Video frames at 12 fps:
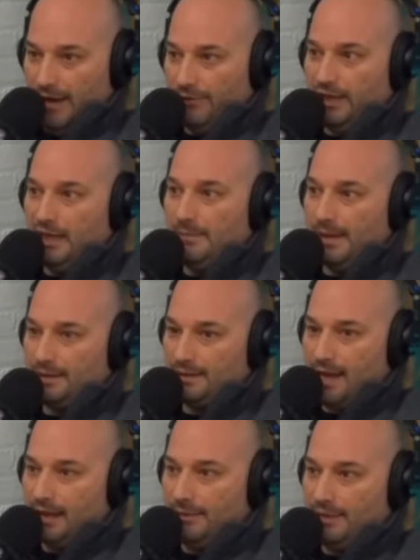Every email
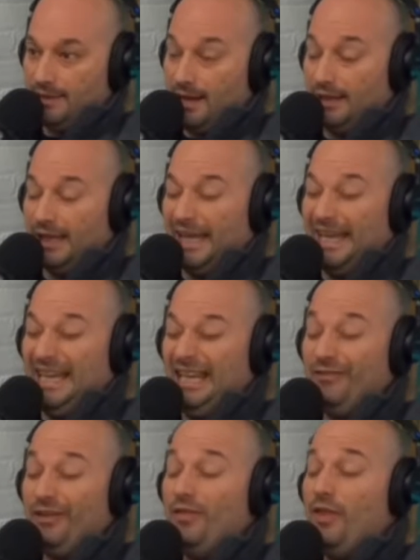is not going to be selling
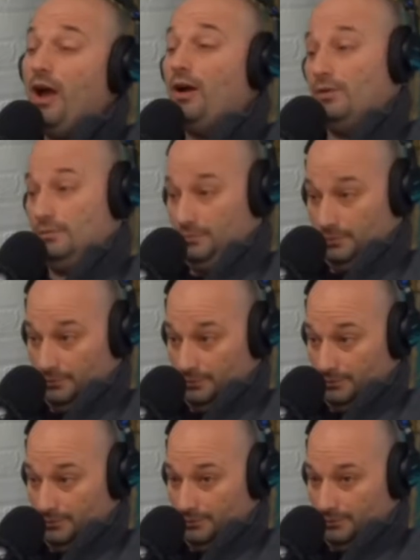even though
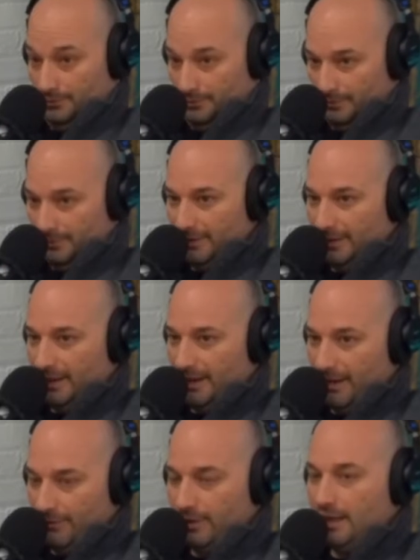
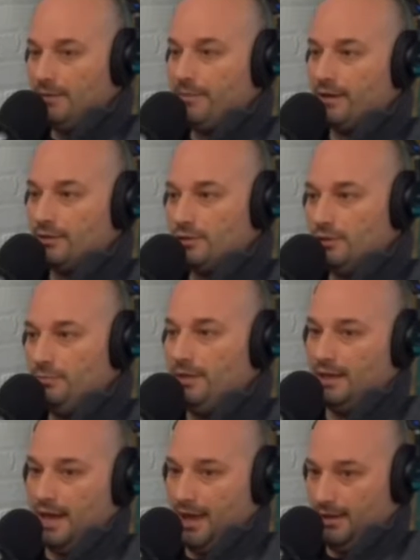every email should
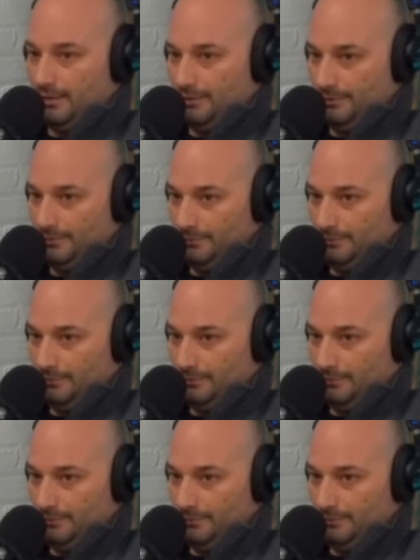be an ad."